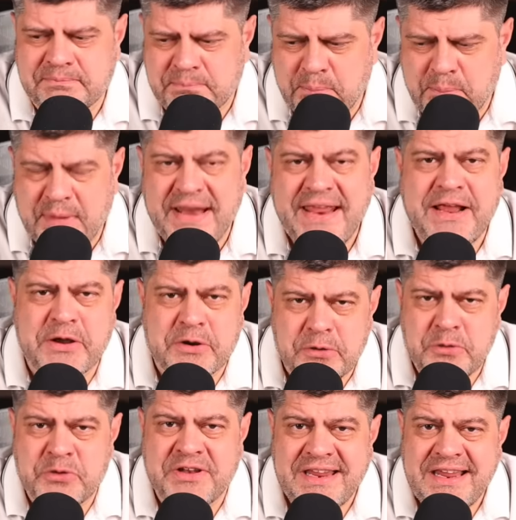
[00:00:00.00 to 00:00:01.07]
bleak
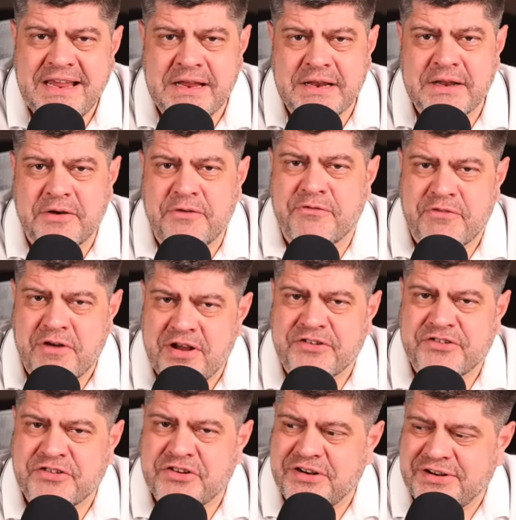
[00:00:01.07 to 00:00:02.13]
routine of
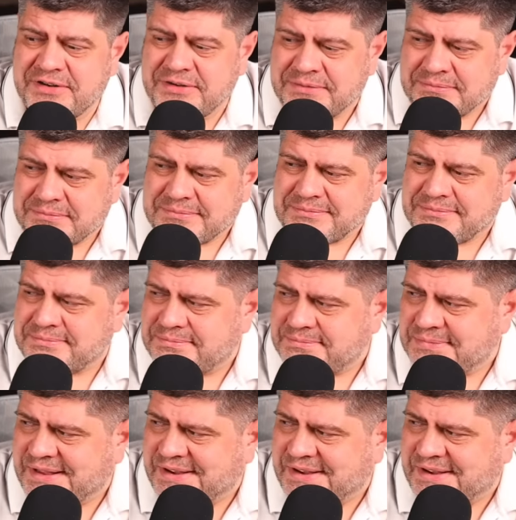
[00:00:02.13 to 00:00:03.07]
Russian